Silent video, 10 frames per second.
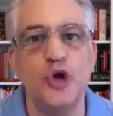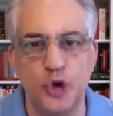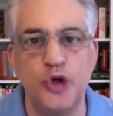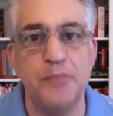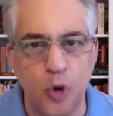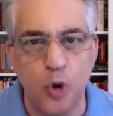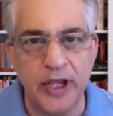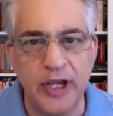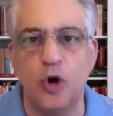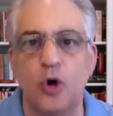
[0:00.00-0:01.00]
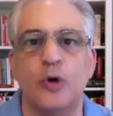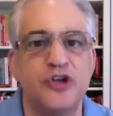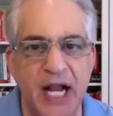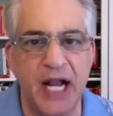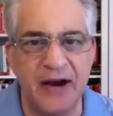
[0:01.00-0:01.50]
good morning, or it's
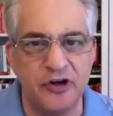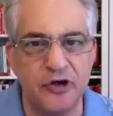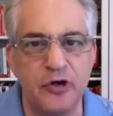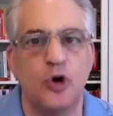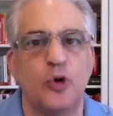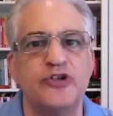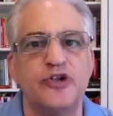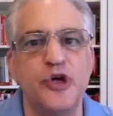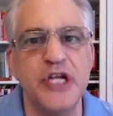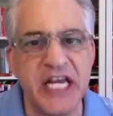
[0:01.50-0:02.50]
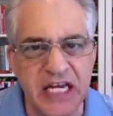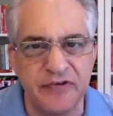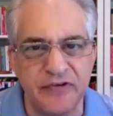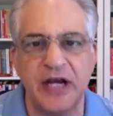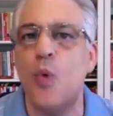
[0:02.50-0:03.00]
good afternoon, or it's good
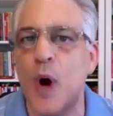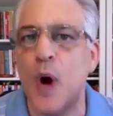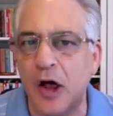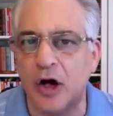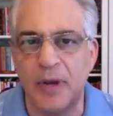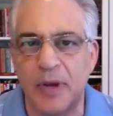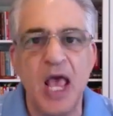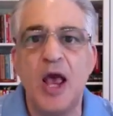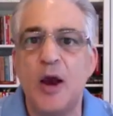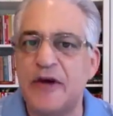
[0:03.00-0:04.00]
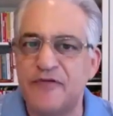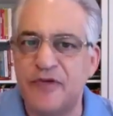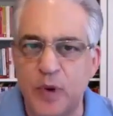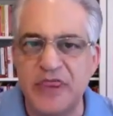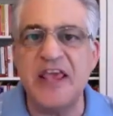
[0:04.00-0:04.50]
evening. Welcome.
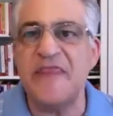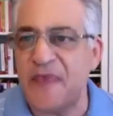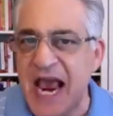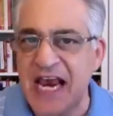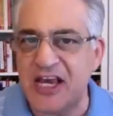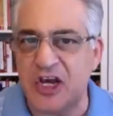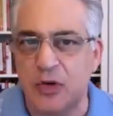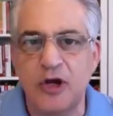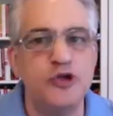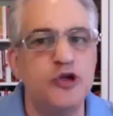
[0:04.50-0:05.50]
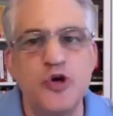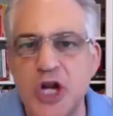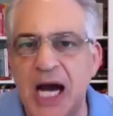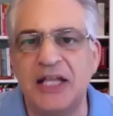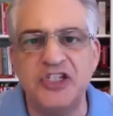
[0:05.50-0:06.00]
When they thank you, do
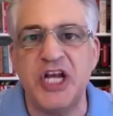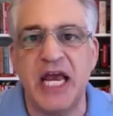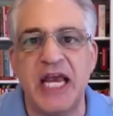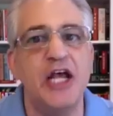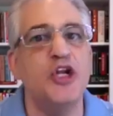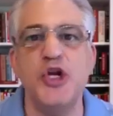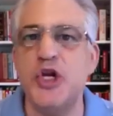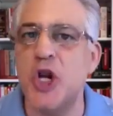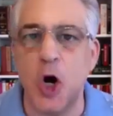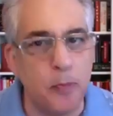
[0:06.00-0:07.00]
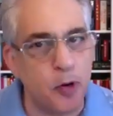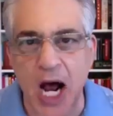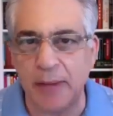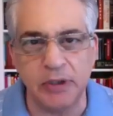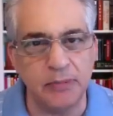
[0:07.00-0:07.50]
not say no
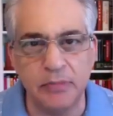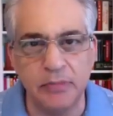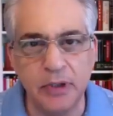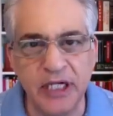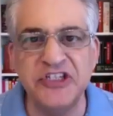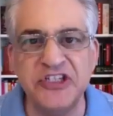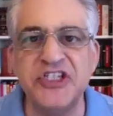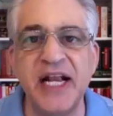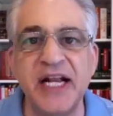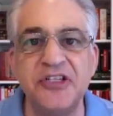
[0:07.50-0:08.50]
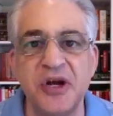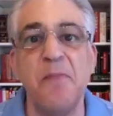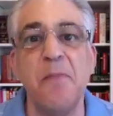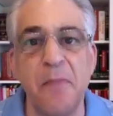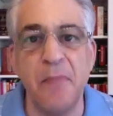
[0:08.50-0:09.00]
problem. Instead, it's
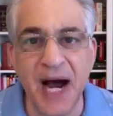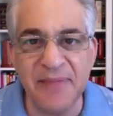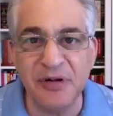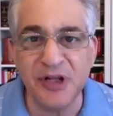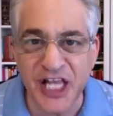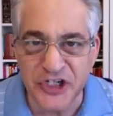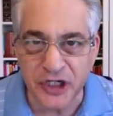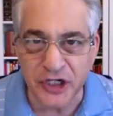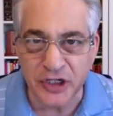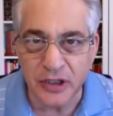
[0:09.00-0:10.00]
my pleasure.